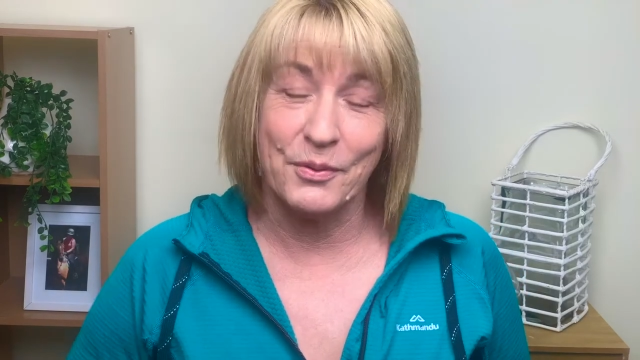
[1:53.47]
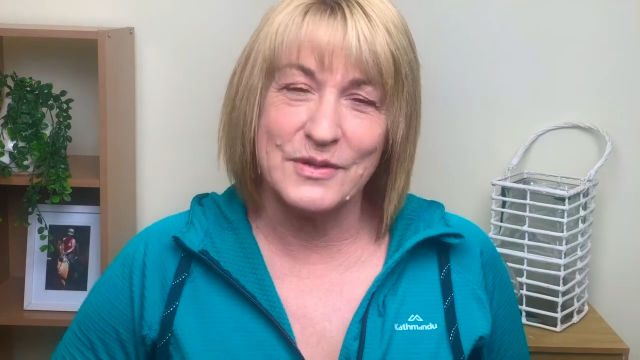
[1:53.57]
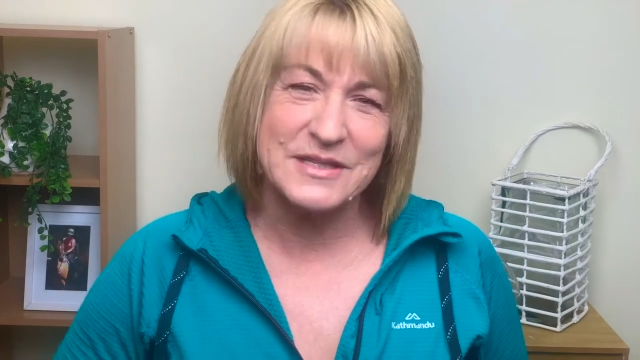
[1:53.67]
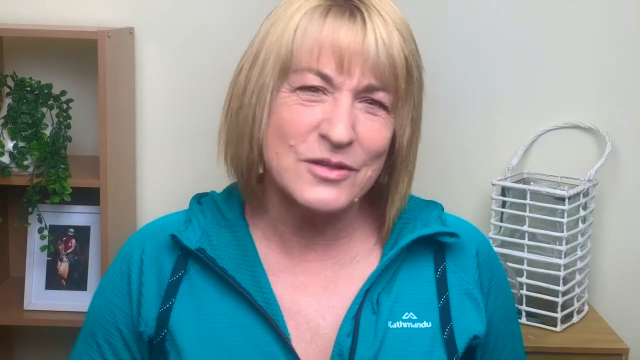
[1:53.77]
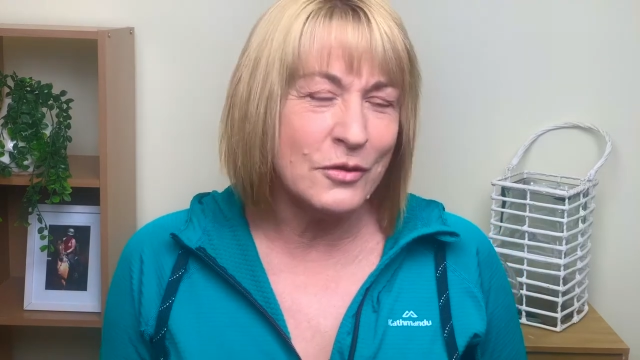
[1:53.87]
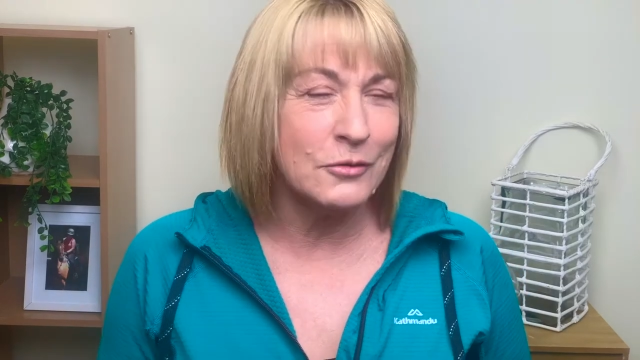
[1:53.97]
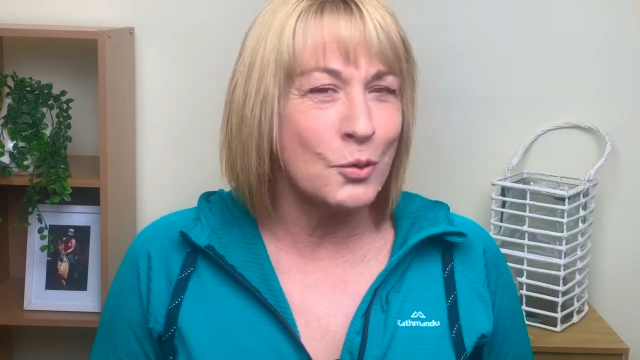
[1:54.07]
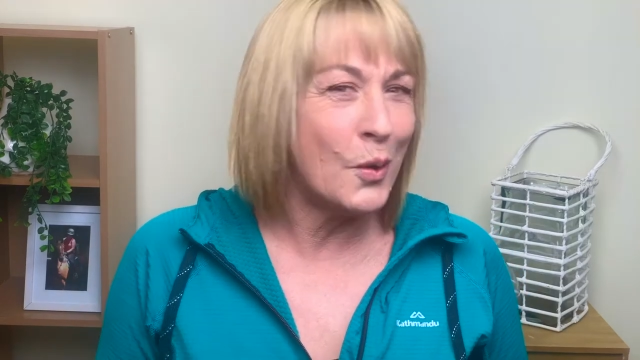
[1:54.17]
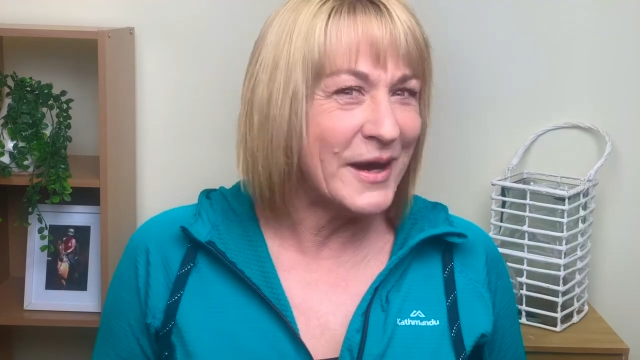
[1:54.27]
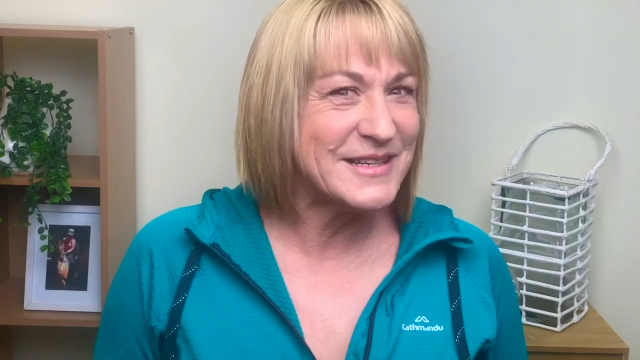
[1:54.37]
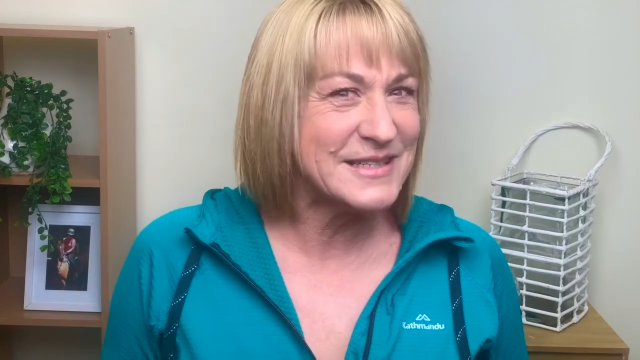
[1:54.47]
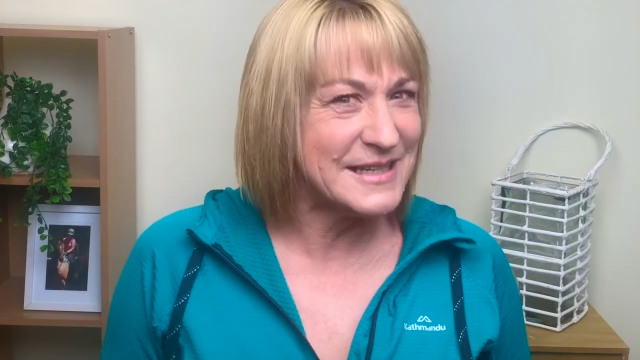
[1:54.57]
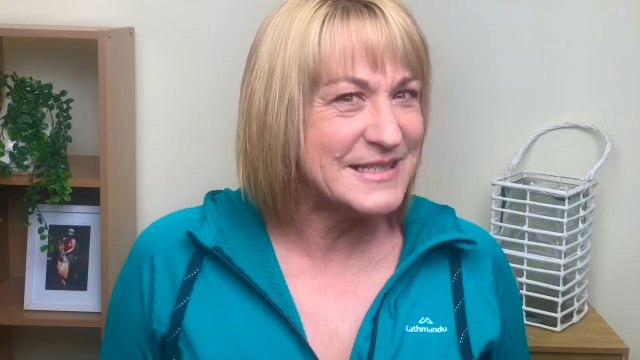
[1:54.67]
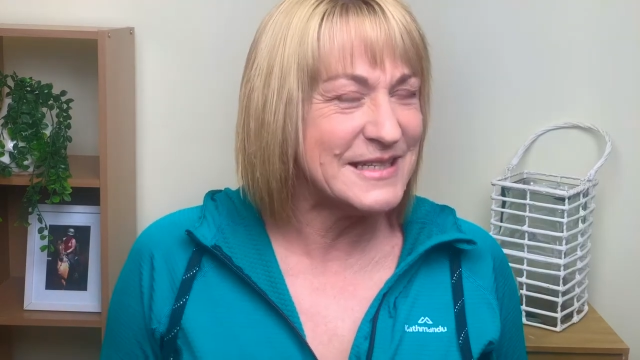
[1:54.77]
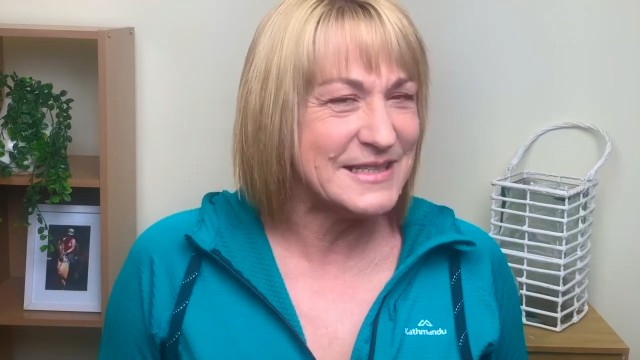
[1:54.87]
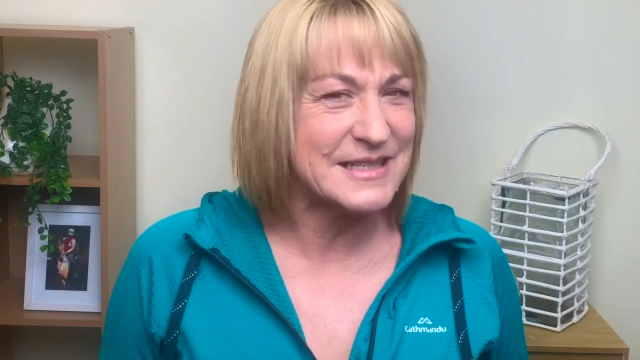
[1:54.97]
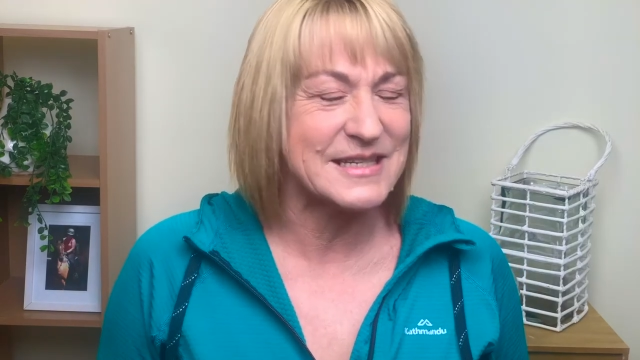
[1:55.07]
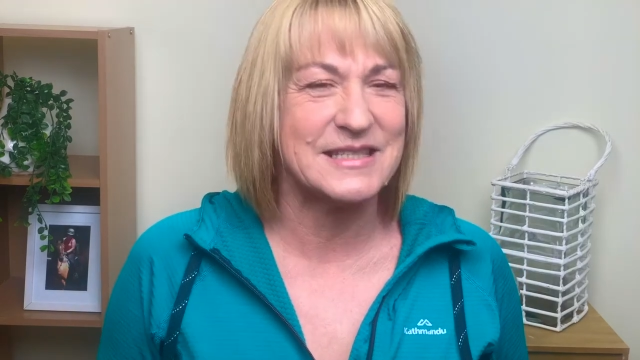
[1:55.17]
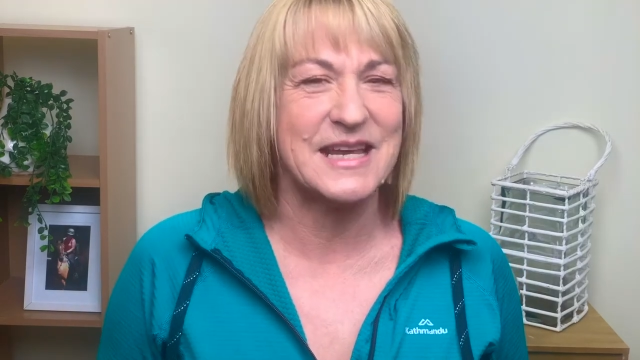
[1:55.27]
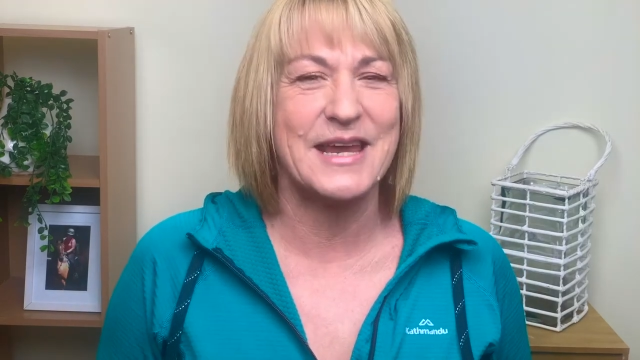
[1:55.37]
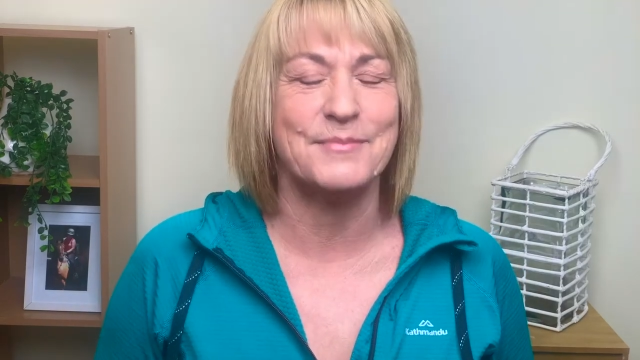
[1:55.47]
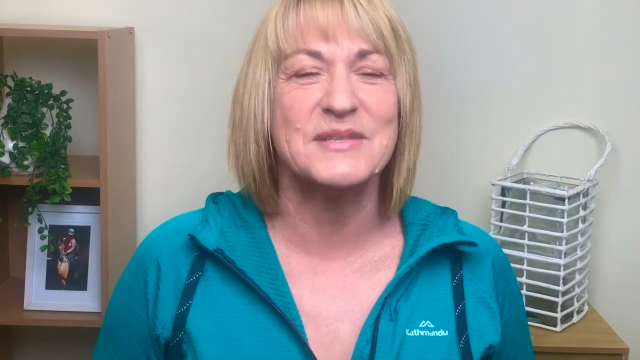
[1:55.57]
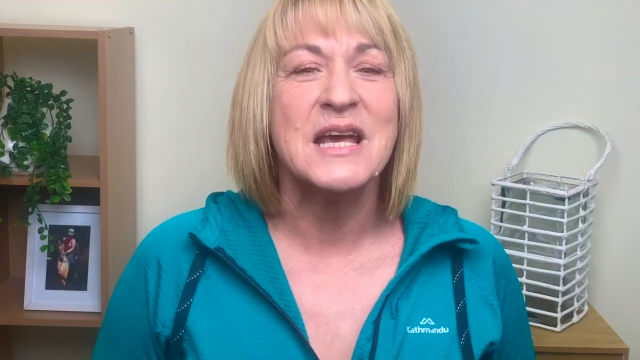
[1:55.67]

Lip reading: it's not quite as easy as it seems.